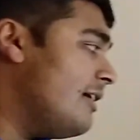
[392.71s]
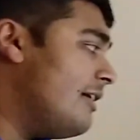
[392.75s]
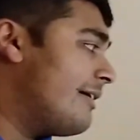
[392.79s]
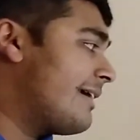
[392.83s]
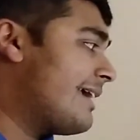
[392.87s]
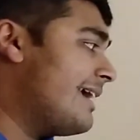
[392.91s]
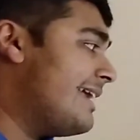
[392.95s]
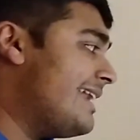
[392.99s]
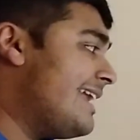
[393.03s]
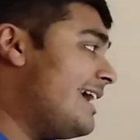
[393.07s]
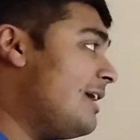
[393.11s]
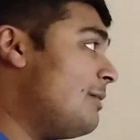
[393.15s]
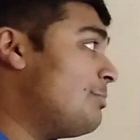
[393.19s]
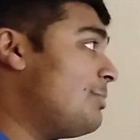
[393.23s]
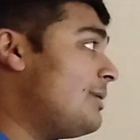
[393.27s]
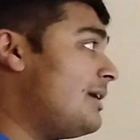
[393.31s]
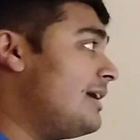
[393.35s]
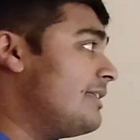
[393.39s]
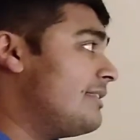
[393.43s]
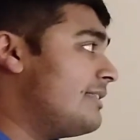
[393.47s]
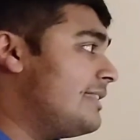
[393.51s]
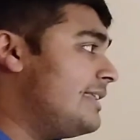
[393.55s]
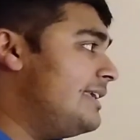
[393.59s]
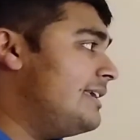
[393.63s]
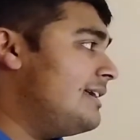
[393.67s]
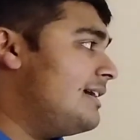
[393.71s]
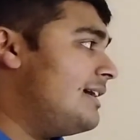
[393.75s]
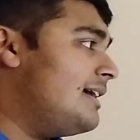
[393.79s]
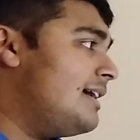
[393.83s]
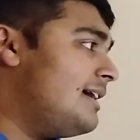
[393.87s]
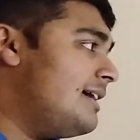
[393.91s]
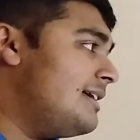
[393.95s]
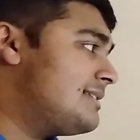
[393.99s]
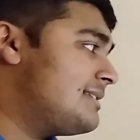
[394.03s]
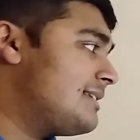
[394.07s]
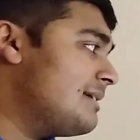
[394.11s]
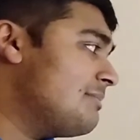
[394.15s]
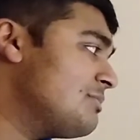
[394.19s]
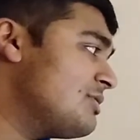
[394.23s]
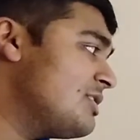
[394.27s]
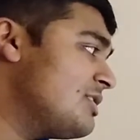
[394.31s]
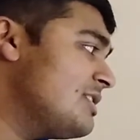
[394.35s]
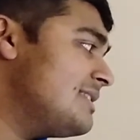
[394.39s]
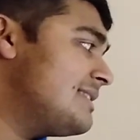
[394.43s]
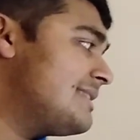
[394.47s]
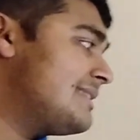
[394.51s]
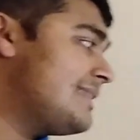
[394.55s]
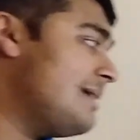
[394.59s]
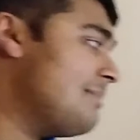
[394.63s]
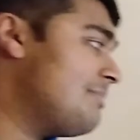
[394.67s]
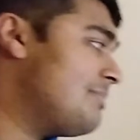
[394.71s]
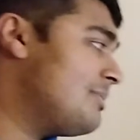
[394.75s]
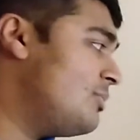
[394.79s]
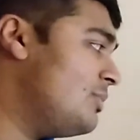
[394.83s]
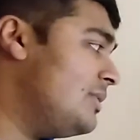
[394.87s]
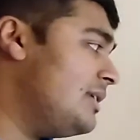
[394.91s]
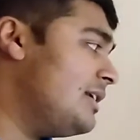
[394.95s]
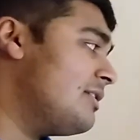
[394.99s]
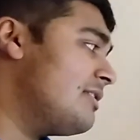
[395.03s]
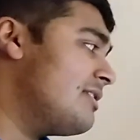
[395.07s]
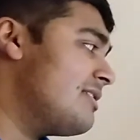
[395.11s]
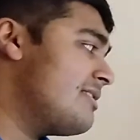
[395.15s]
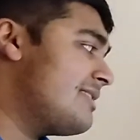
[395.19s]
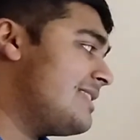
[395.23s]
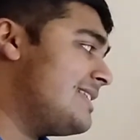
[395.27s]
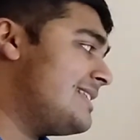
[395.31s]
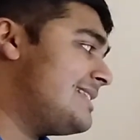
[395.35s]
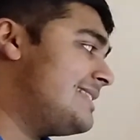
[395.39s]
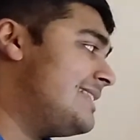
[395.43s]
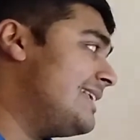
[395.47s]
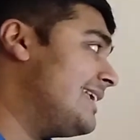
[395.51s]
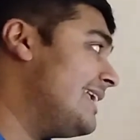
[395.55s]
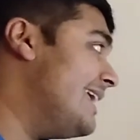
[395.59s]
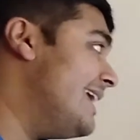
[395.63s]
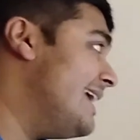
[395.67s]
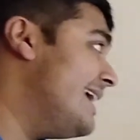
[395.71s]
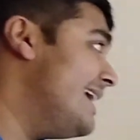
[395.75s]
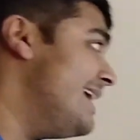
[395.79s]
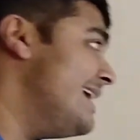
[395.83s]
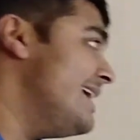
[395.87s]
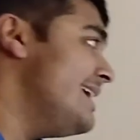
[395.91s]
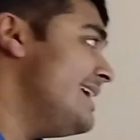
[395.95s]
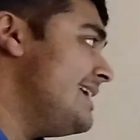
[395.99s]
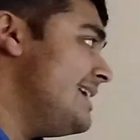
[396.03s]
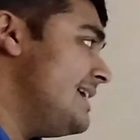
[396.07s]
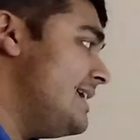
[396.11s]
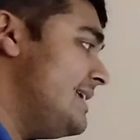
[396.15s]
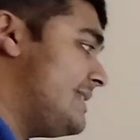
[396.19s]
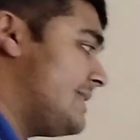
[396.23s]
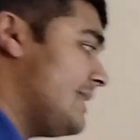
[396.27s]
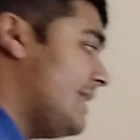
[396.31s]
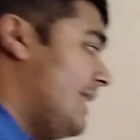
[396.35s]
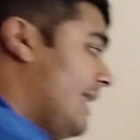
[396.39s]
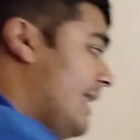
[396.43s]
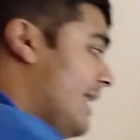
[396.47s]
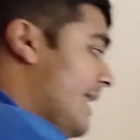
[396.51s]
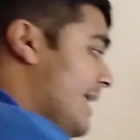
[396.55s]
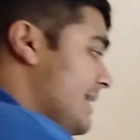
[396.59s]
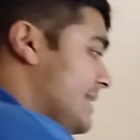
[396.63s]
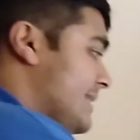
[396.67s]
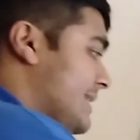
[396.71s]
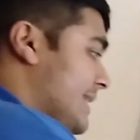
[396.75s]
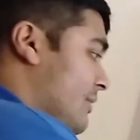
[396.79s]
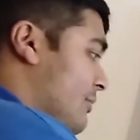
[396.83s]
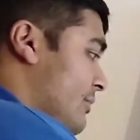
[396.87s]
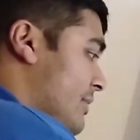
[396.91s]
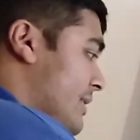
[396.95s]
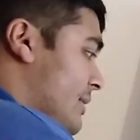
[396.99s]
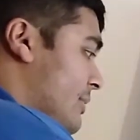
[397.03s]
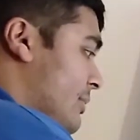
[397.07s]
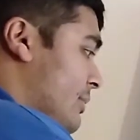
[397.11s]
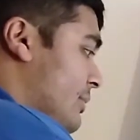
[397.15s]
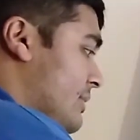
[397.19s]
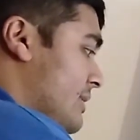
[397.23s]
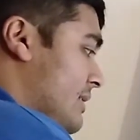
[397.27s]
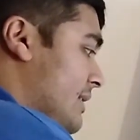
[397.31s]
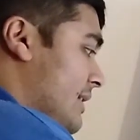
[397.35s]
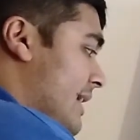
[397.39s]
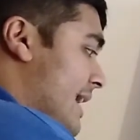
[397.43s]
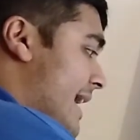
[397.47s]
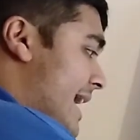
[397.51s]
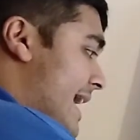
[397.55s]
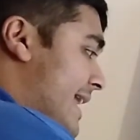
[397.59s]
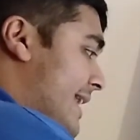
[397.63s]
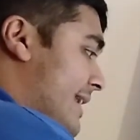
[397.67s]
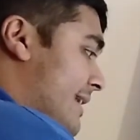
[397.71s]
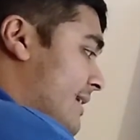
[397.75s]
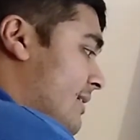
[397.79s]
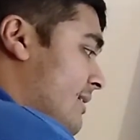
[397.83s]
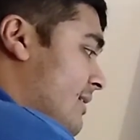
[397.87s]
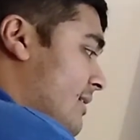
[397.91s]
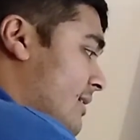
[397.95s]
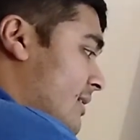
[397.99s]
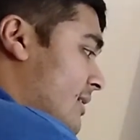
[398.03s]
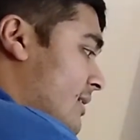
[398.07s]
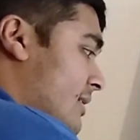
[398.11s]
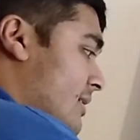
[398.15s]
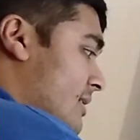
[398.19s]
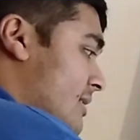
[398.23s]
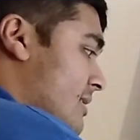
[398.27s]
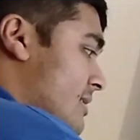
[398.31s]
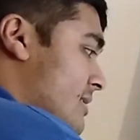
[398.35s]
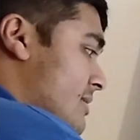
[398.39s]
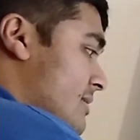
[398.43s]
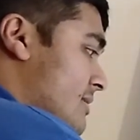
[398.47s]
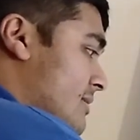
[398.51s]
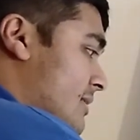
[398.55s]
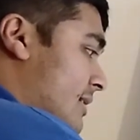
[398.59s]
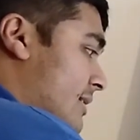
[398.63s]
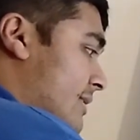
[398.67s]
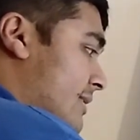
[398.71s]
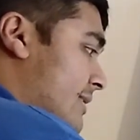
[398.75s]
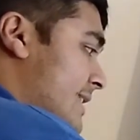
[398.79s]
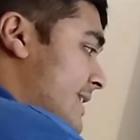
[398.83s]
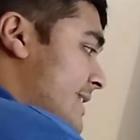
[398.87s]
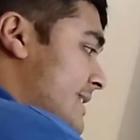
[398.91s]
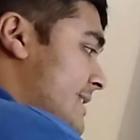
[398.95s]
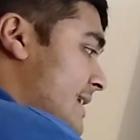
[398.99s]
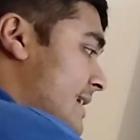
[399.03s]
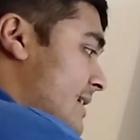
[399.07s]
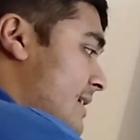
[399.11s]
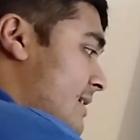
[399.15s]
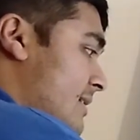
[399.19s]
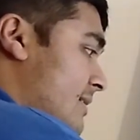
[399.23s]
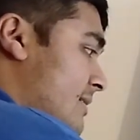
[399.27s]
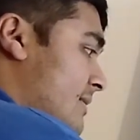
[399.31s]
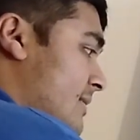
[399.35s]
Okay, now by the uh, assumption step, we know that this thing here is less than or equal to n sine theta.